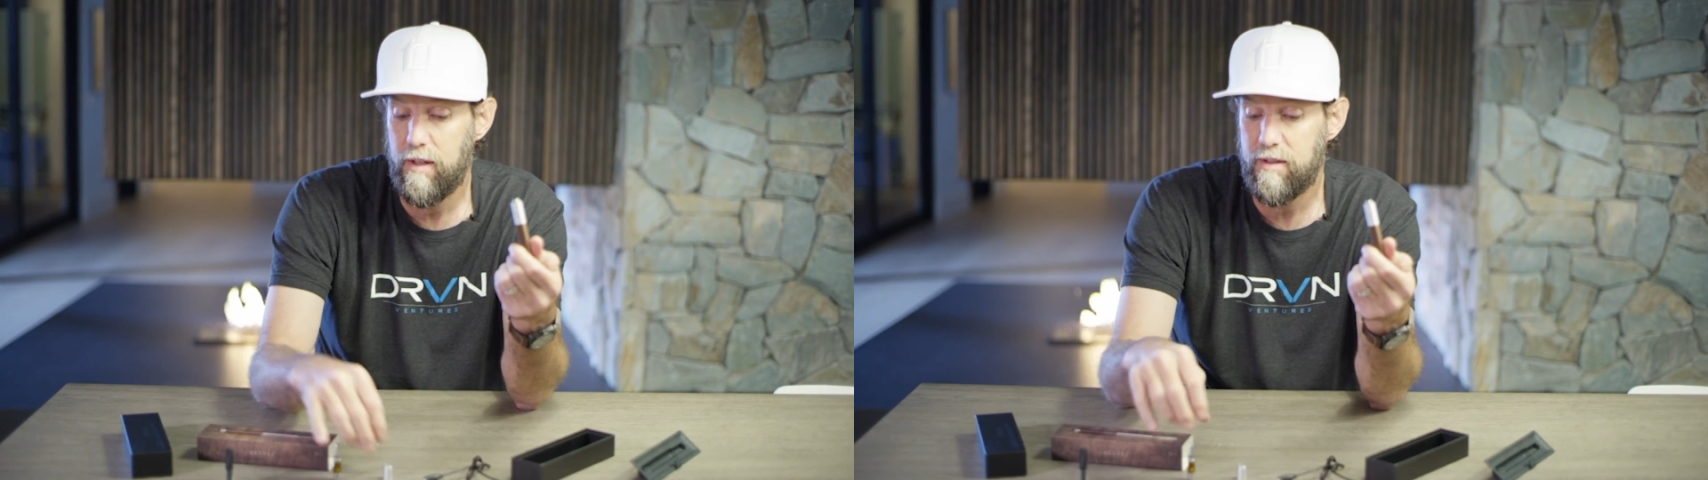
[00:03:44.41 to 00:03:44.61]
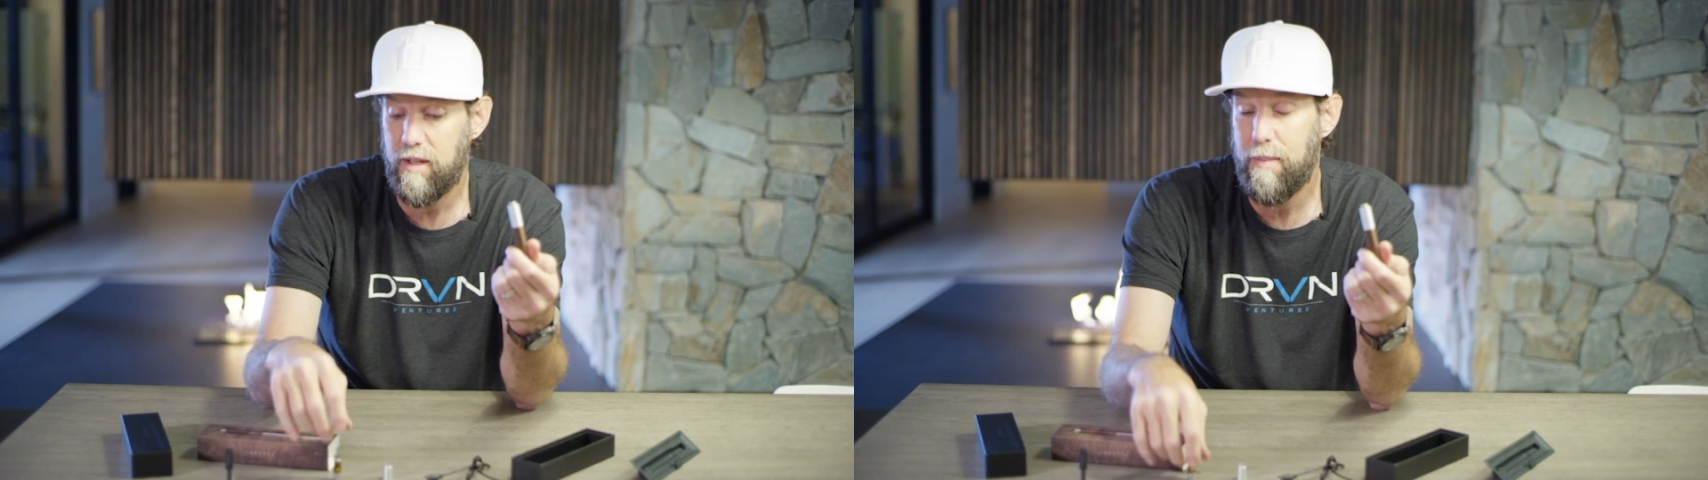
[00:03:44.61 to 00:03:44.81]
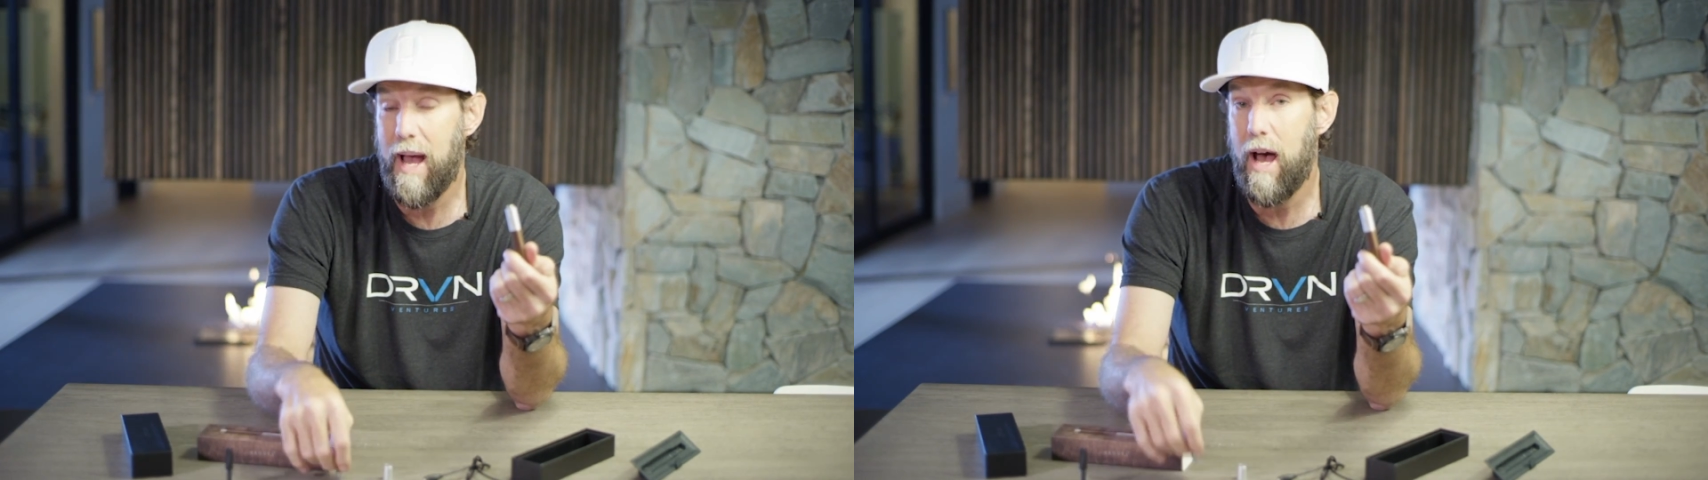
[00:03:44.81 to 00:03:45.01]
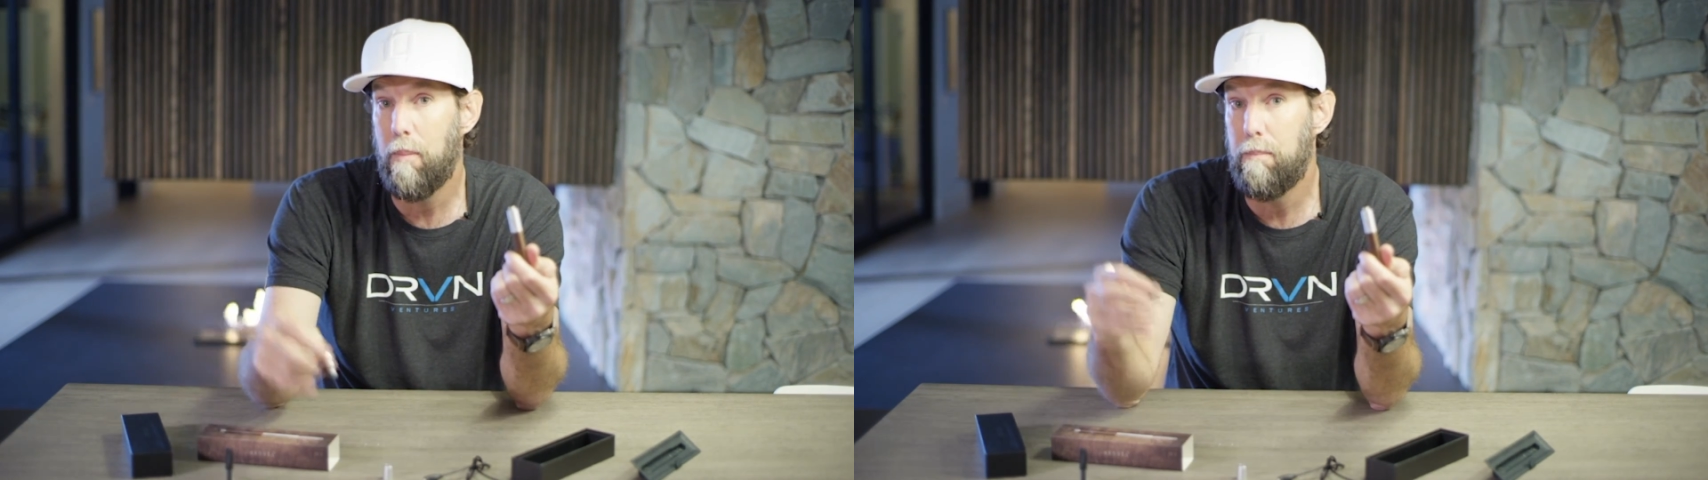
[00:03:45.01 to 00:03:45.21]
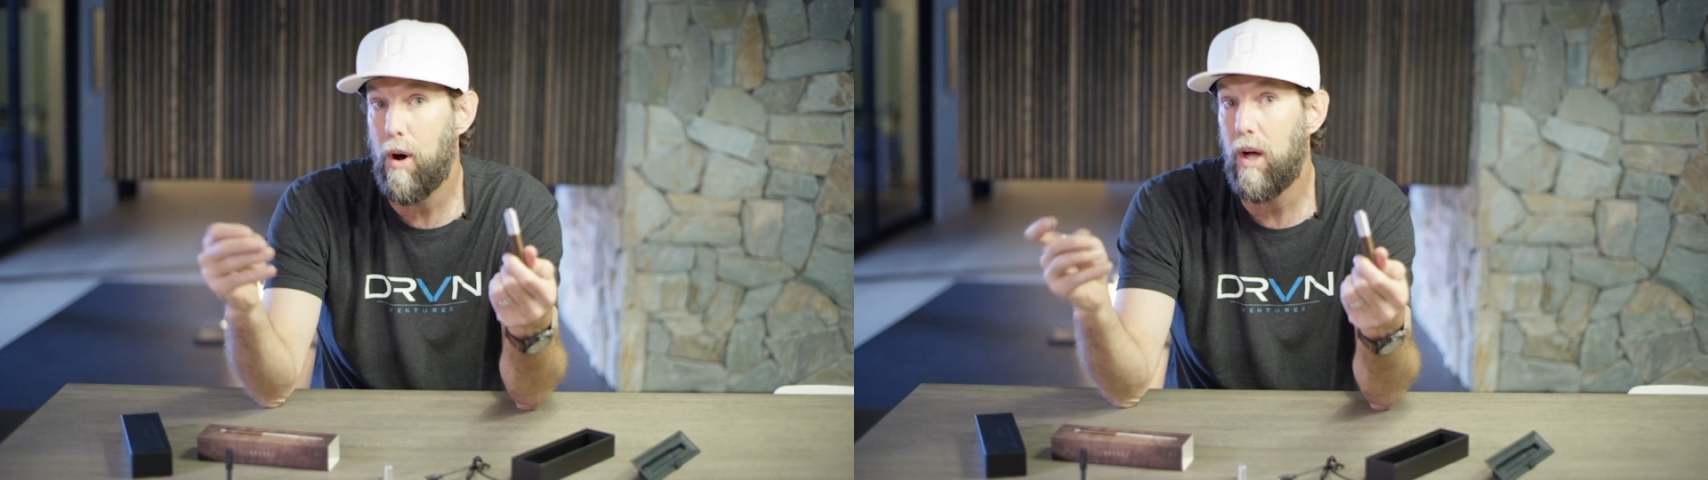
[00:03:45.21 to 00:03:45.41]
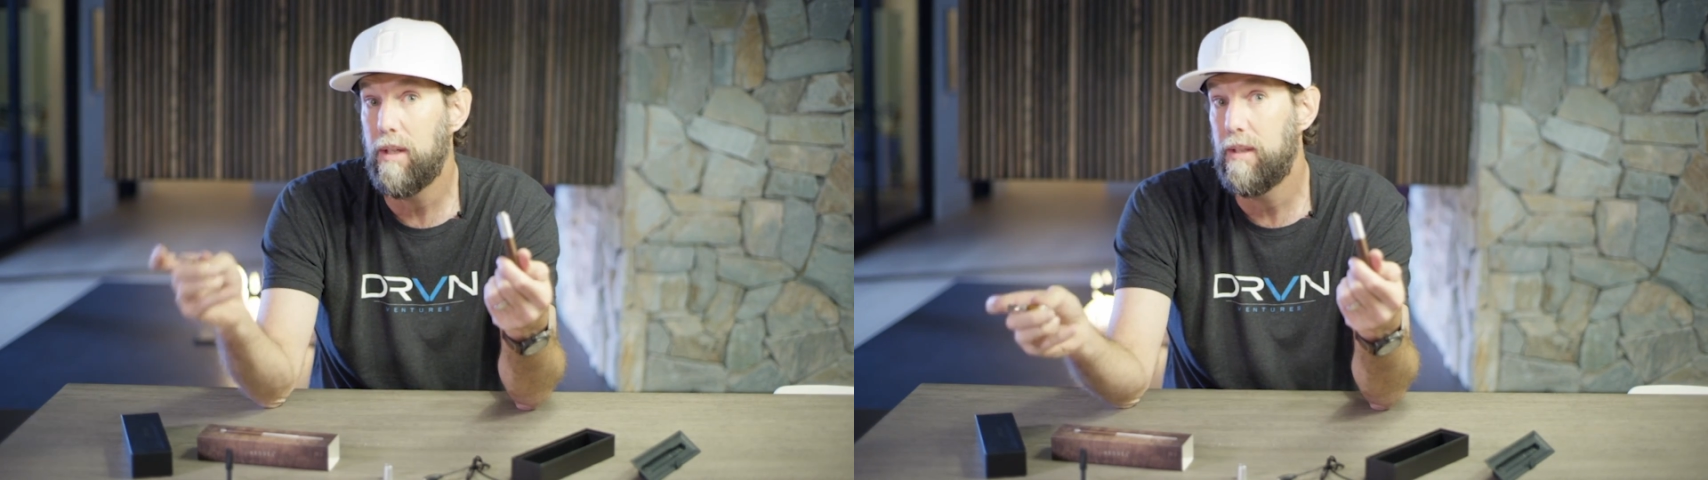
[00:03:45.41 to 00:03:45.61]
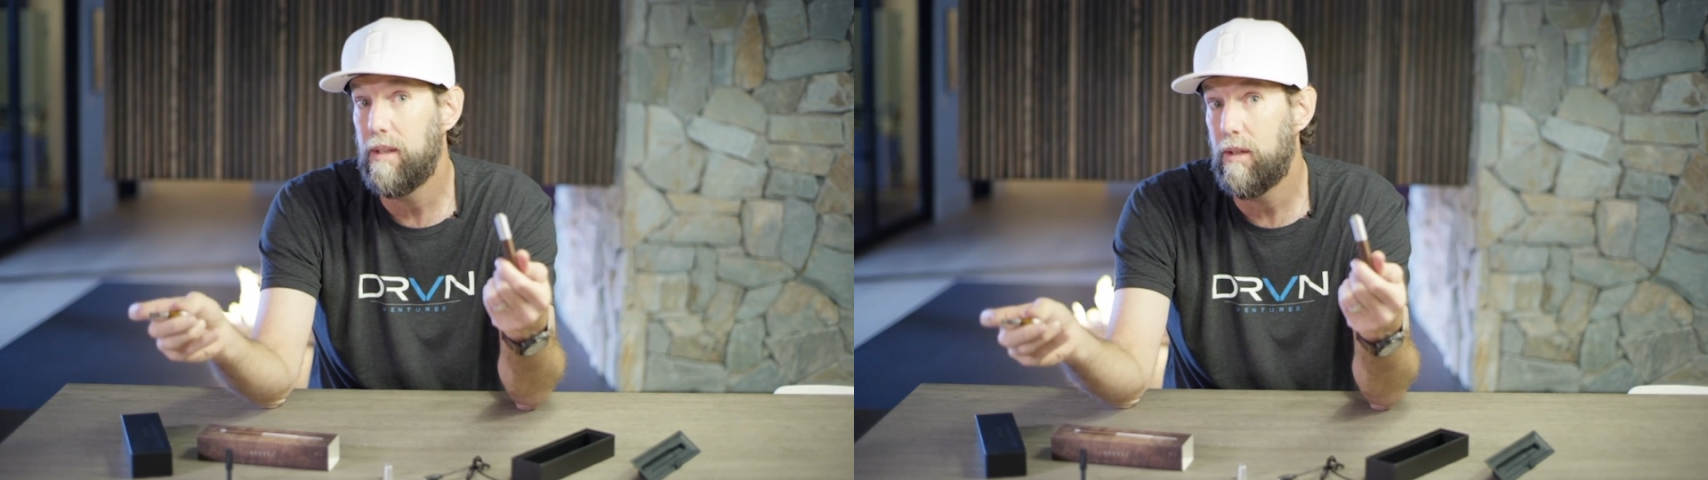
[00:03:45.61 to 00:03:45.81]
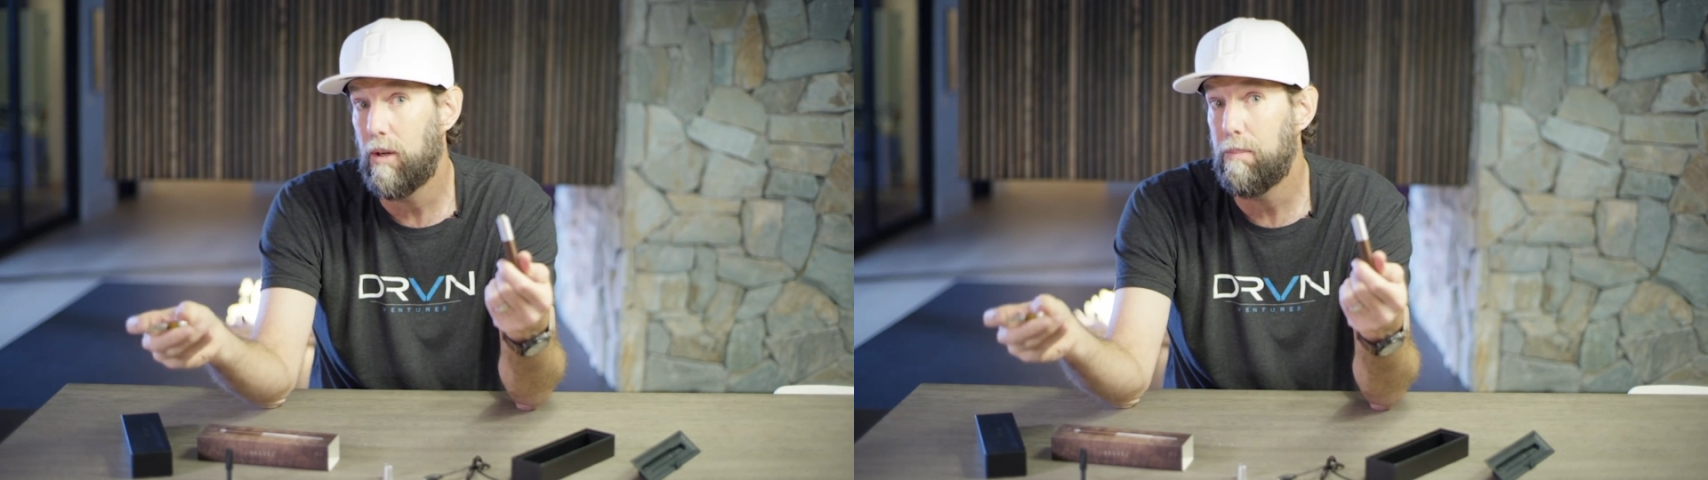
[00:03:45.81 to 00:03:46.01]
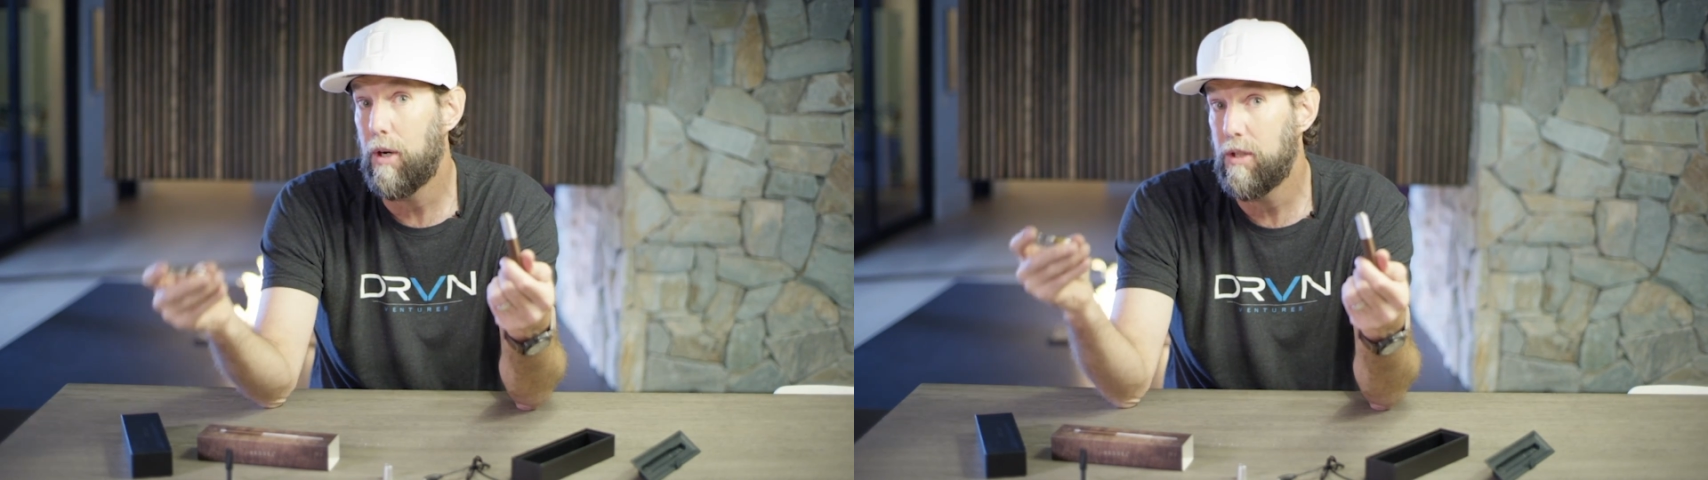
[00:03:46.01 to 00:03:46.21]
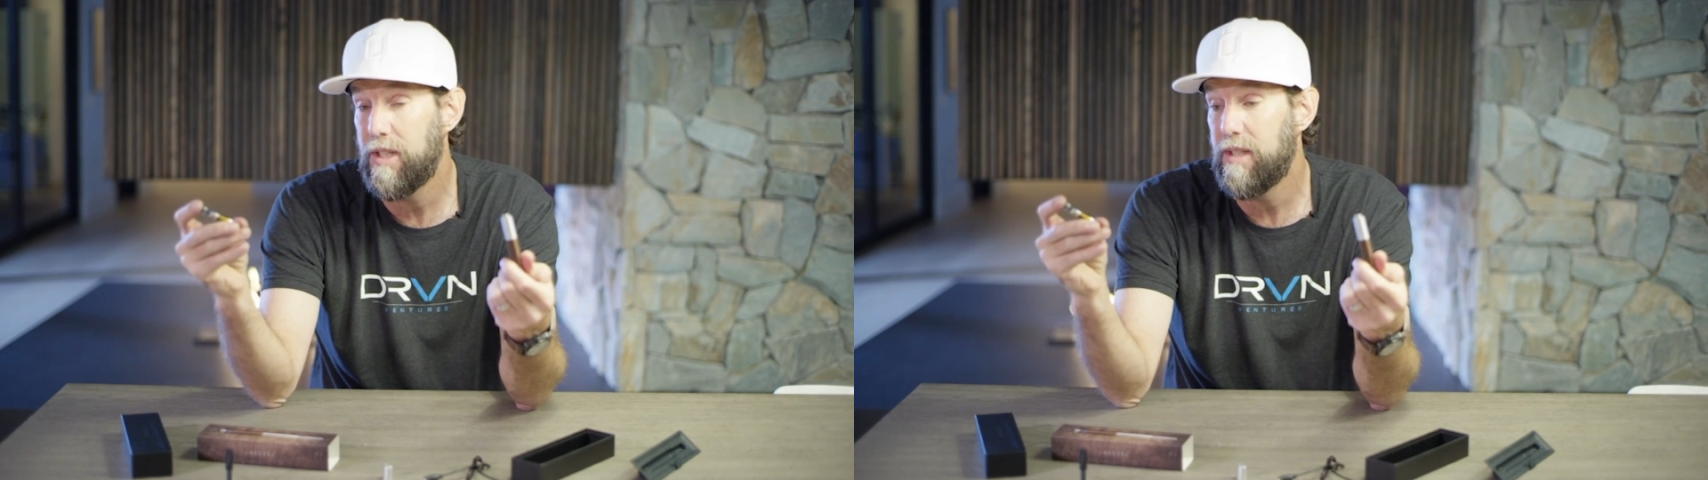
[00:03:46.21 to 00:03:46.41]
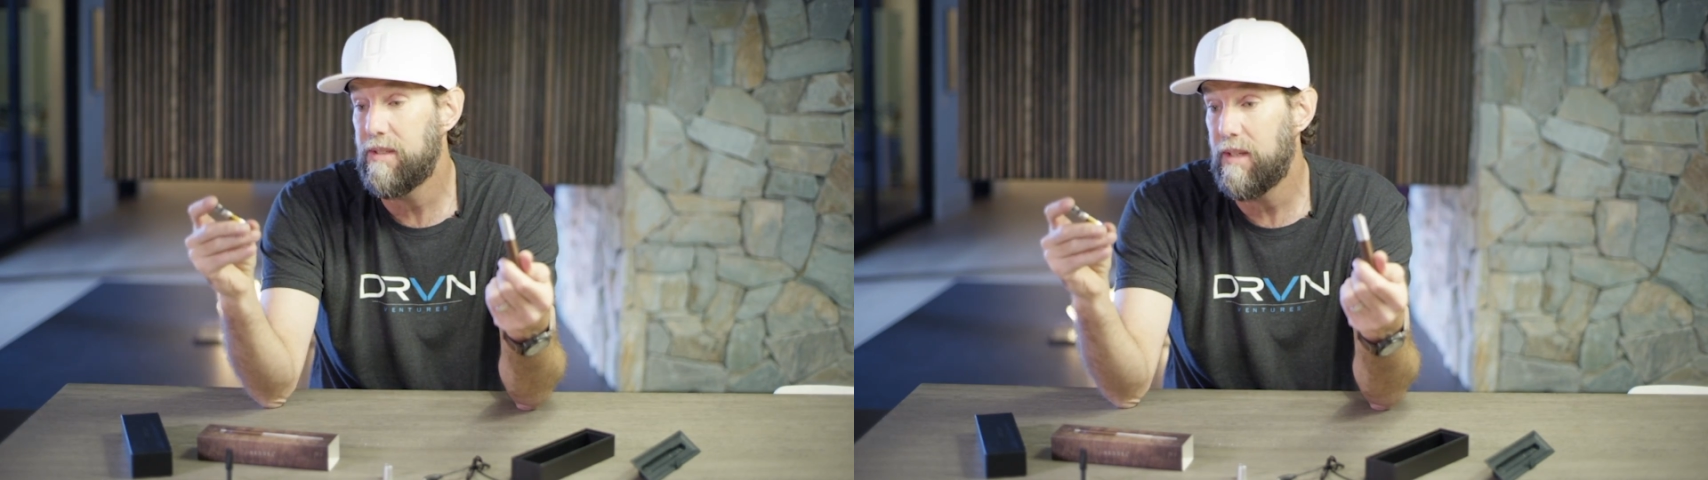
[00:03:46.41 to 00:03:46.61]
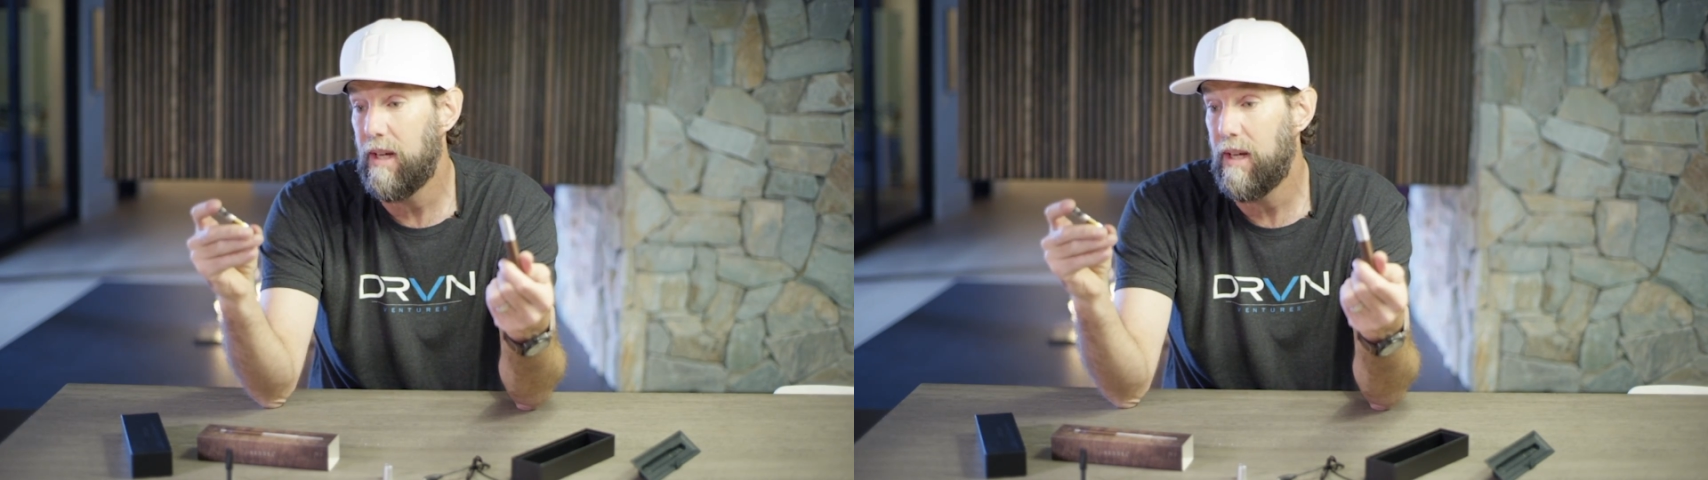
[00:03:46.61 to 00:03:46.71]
somehow bought or purchased